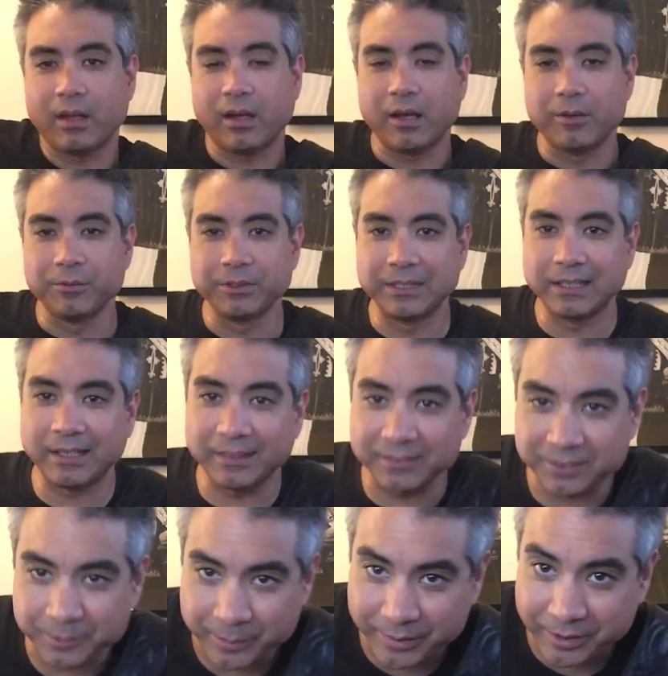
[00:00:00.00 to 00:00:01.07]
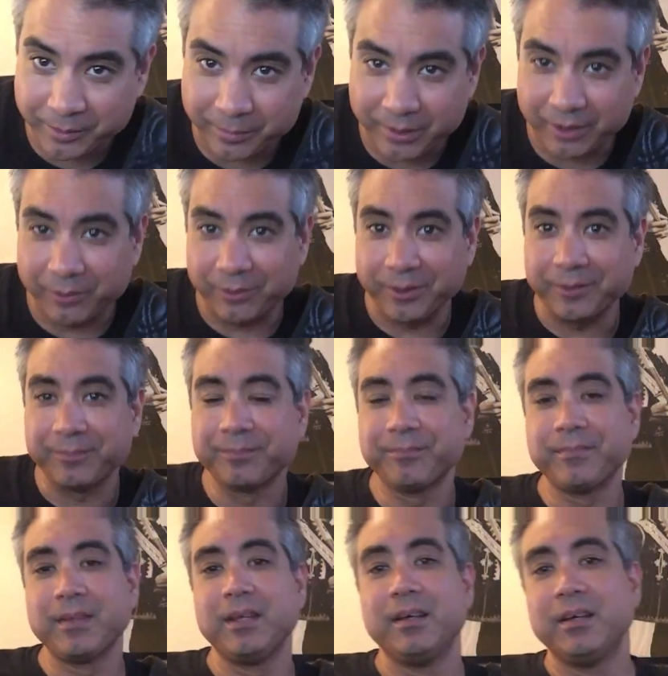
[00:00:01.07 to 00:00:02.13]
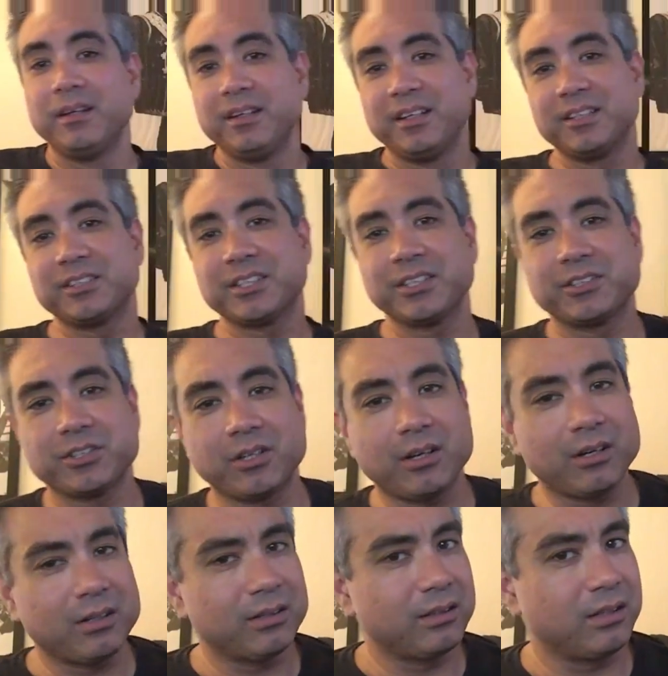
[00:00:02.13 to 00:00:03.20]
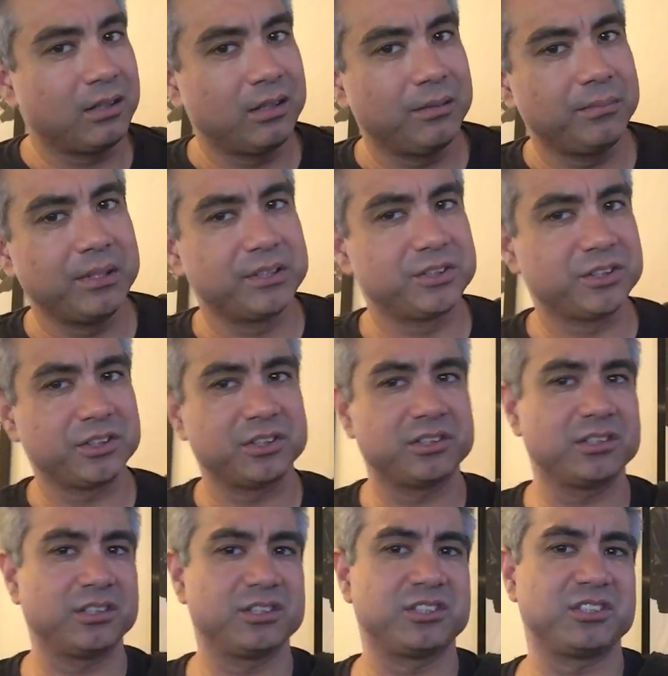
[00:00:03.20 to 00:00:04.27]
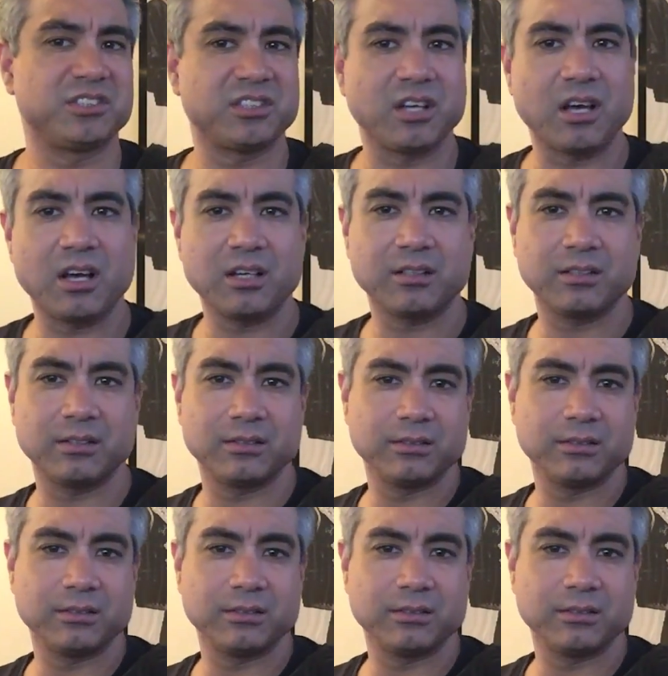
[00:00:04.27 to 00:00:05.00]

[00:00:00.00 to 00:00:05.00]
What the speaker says: I really like this pickup, by the way. This guitar is just a stock